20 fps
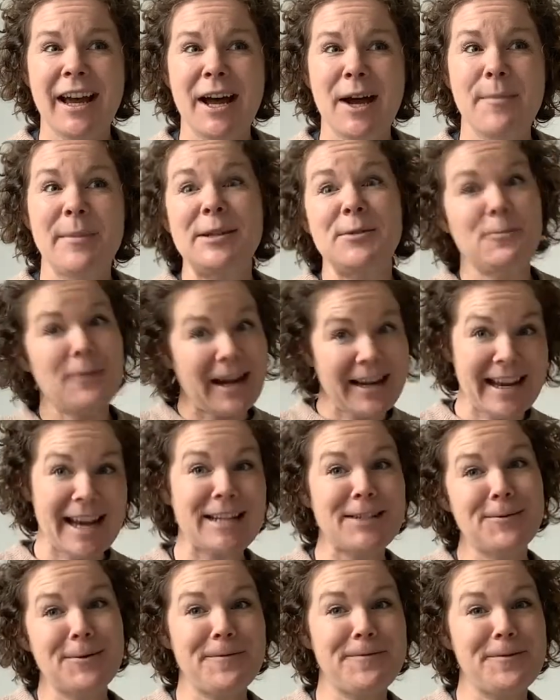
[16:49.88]
it's right
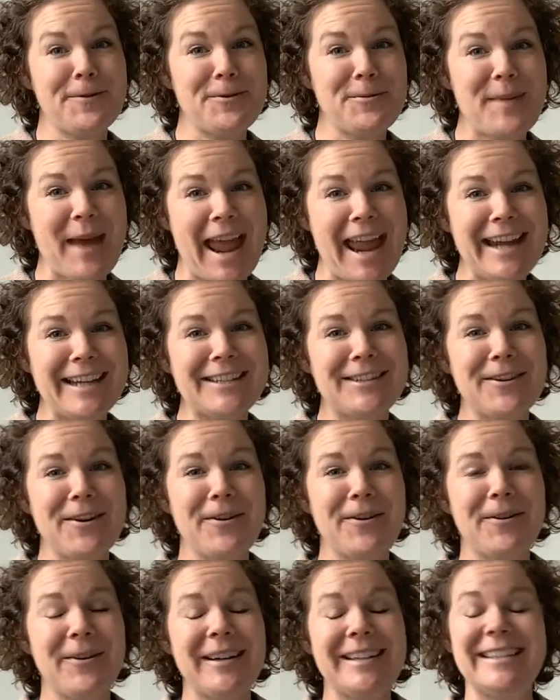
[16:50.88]
next to a food bank,
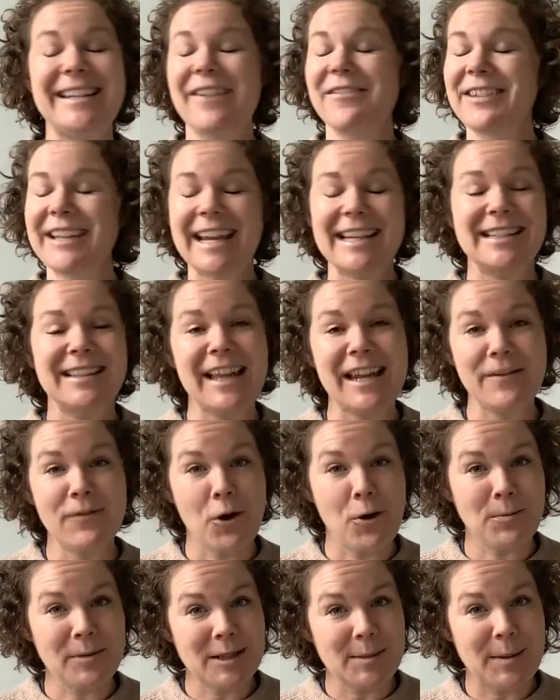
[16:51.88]
so it definitely has a lot of
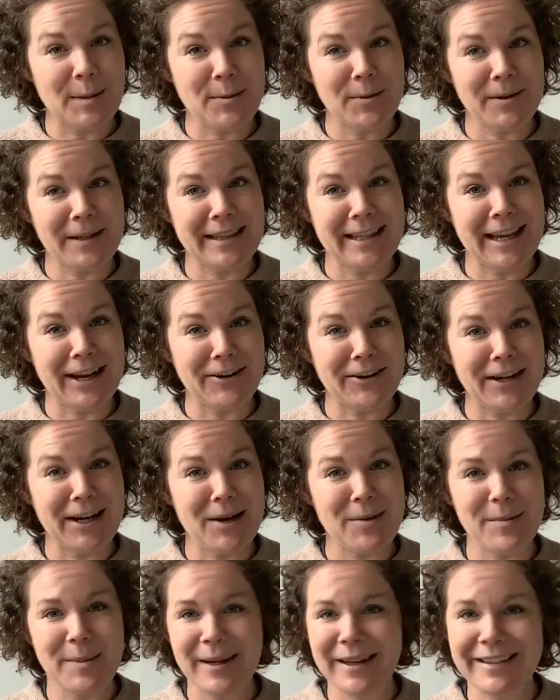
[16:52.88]
homeless people in the
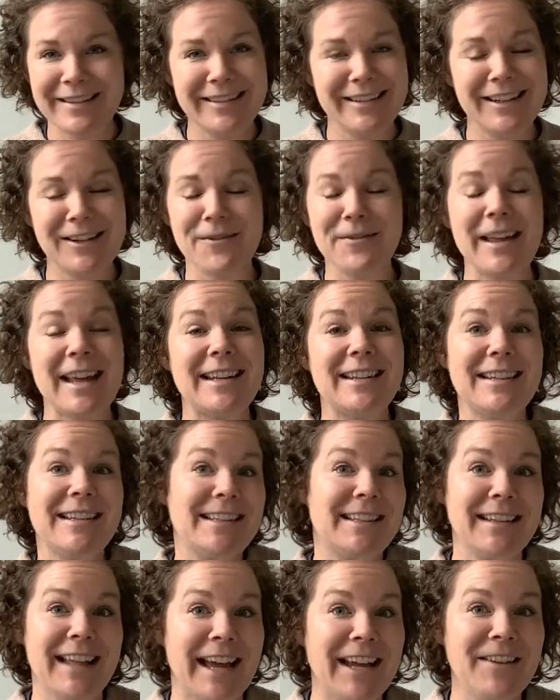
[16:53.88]
area, but that
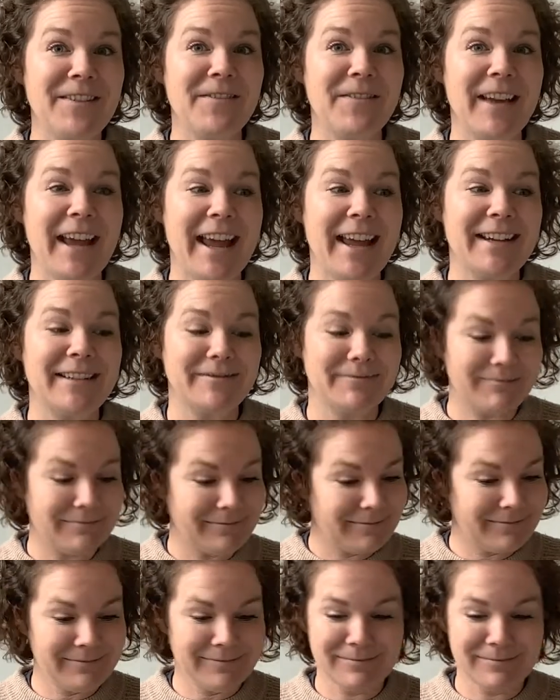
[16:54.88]
is life, and